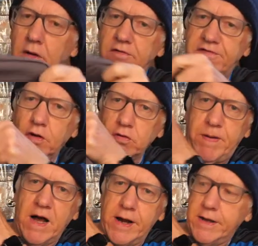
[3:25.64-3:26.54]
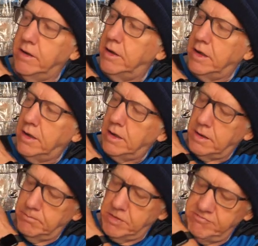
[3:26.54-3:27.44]
Vulpine
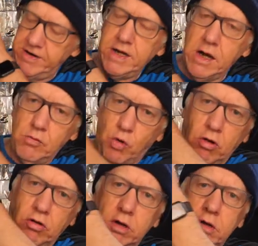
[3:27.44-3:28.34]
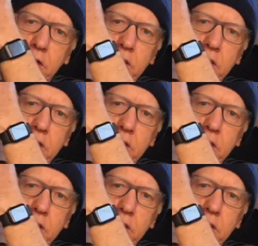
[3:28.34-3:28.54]
Merino Wool